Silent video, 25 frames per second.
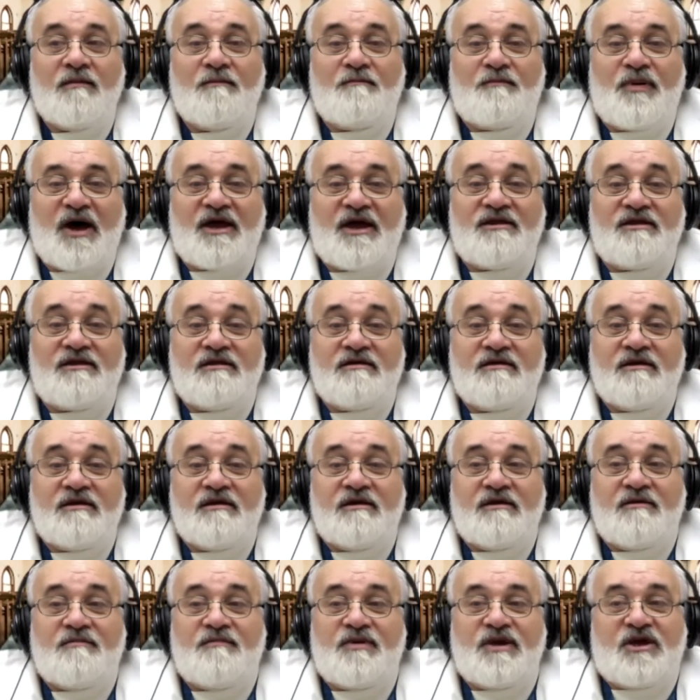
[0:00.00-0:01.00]
But
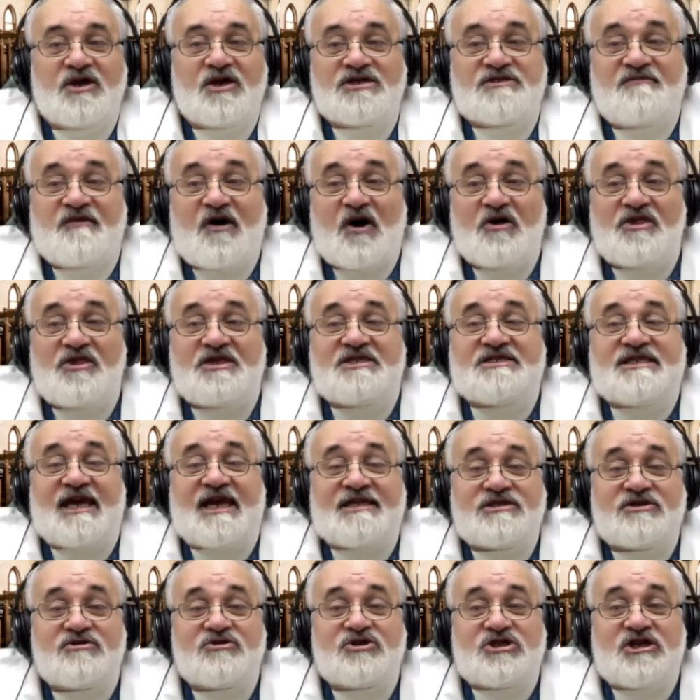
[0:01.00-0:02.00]
because of all this
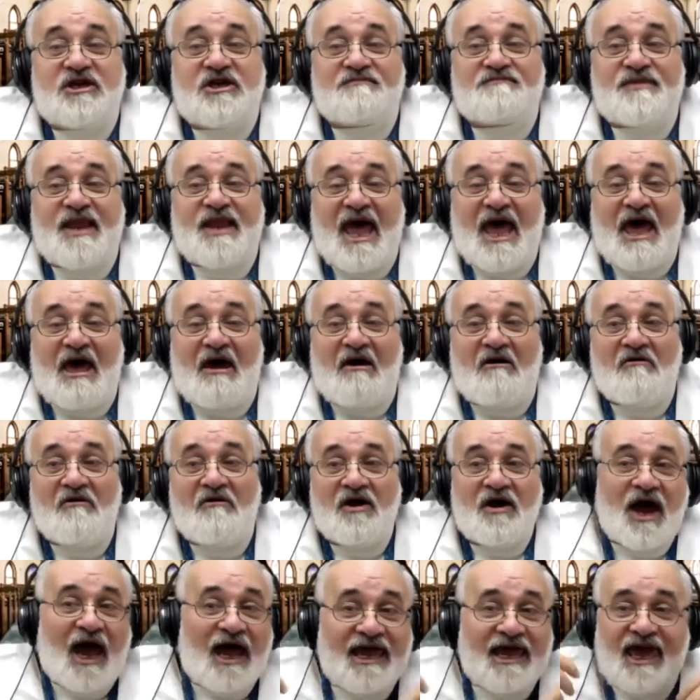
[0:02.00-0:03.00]
censorship now,
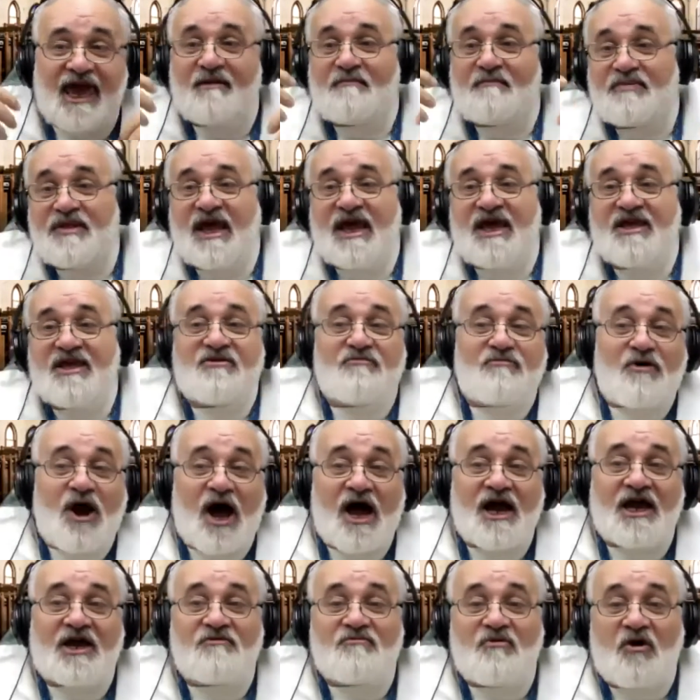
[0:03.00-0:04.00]
I can't play the
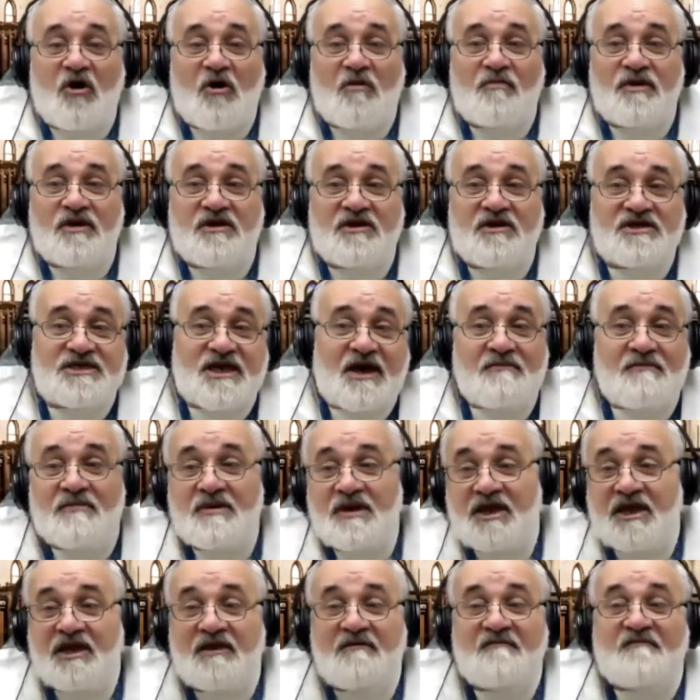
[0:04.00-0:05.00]
rock and roll because I'm
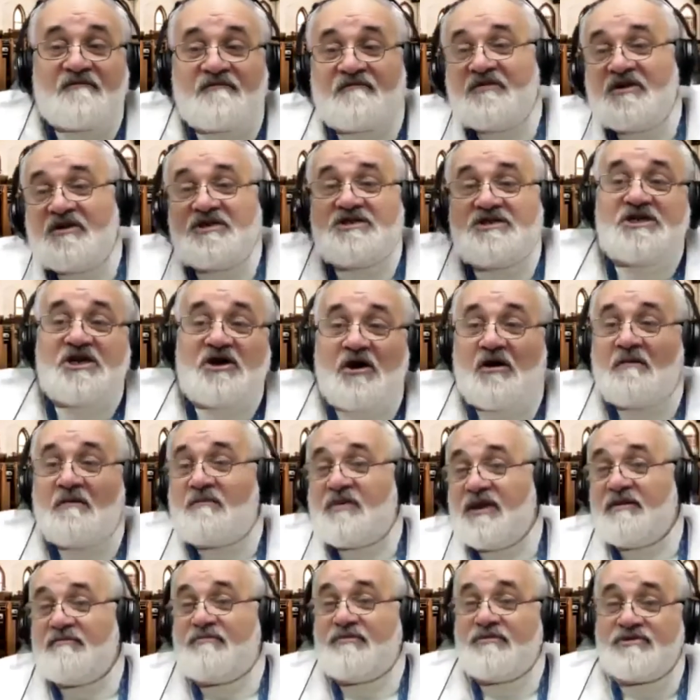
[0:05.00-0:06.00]
infringing on
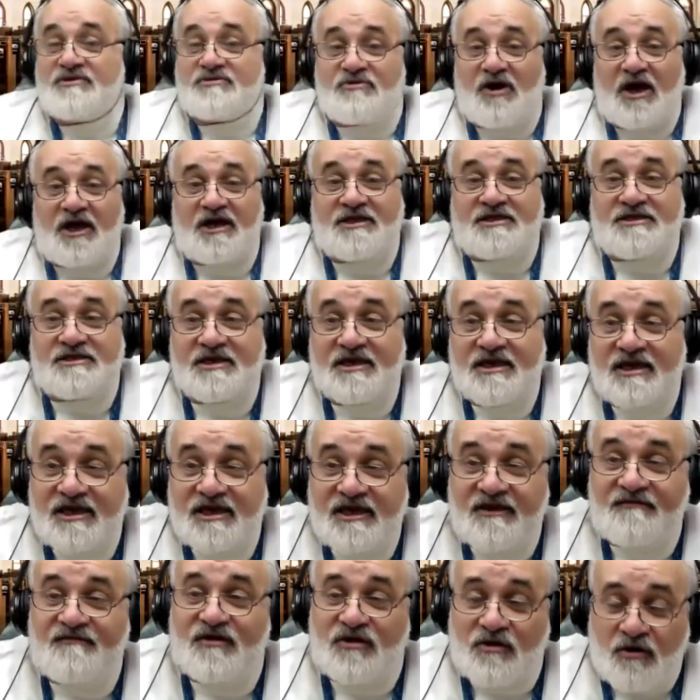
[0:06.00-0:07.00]
people's rights,
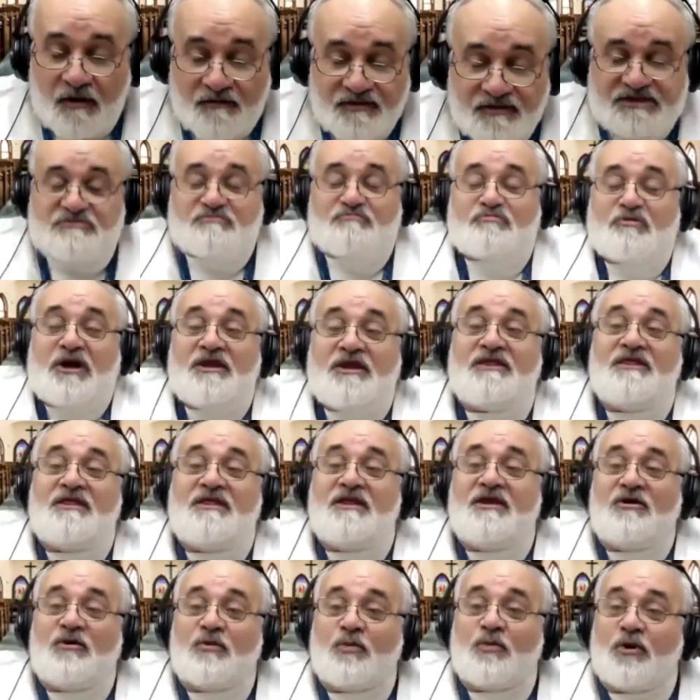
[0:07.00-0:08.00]
even though I'm spreading
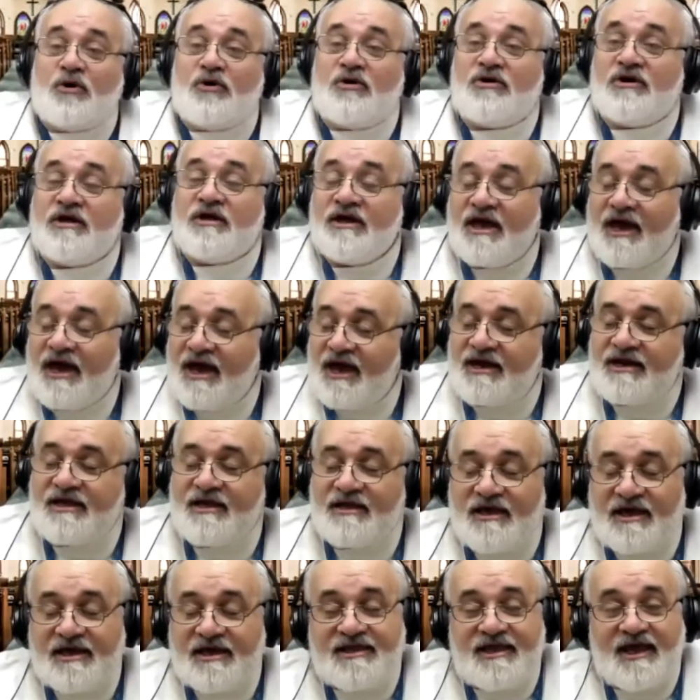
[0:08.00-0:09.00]
their word. How do you
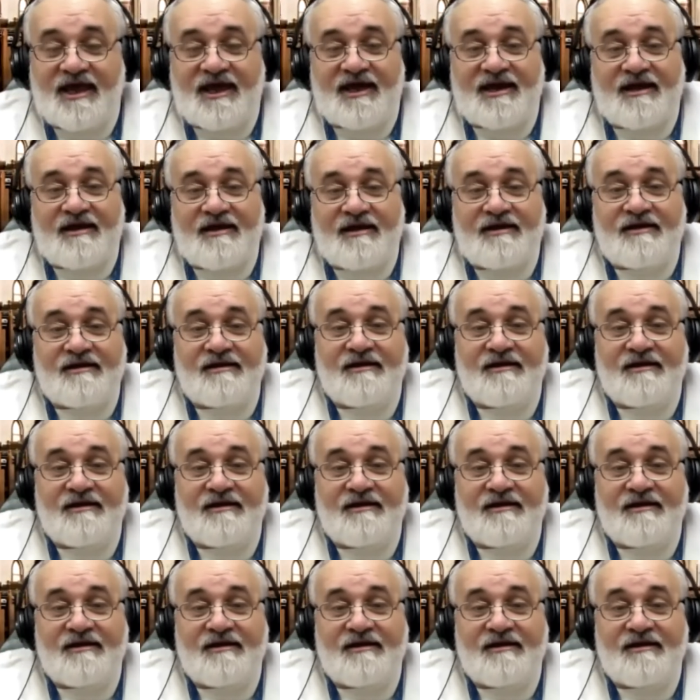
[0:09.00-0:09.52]
like that, huh?